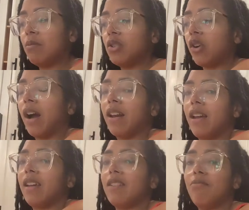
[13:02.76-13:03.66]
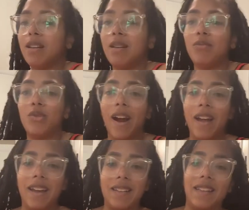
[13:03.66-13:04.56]
And he be trying to give me them dry
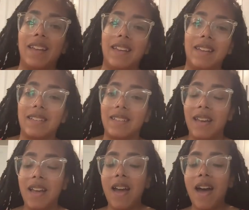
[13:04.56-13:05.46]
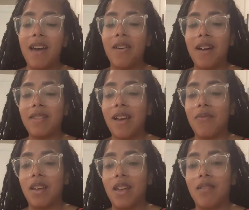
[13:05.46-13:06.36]
ass eggs. I don't have
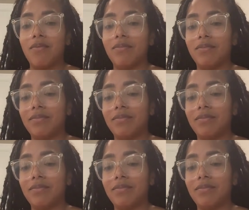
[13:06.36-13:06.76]
time for that.